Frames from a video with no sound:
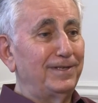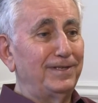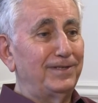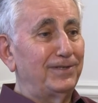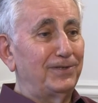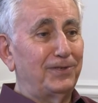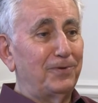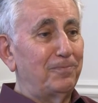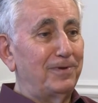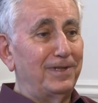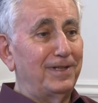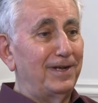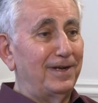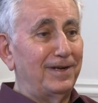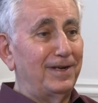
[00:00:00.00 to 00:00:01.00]
needs to be
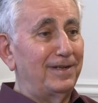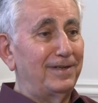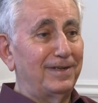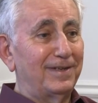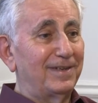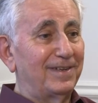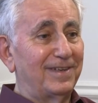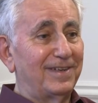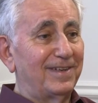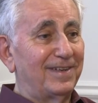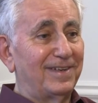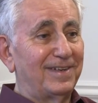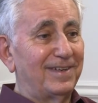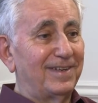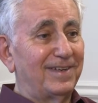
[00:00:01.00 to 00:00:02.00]
done
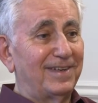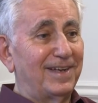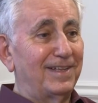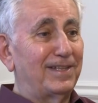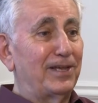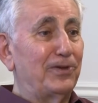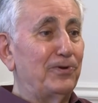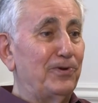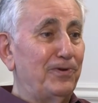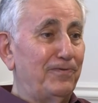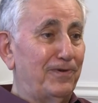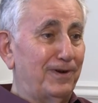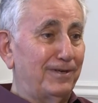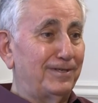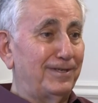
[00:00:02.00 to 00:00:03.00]
at a
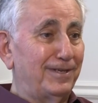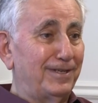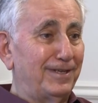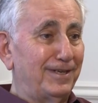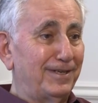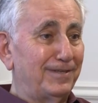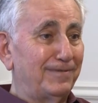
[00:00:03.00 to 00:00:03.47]
university.